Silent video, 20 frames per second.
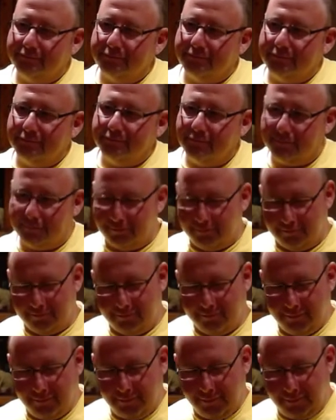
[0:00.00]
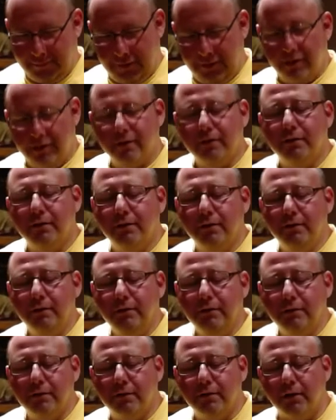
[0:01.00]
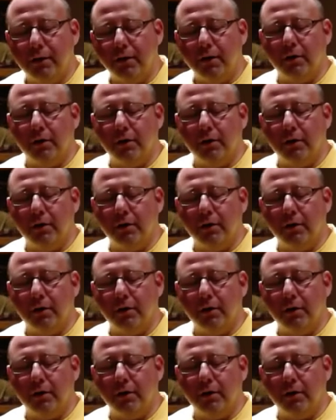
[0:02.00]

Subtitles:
last words were,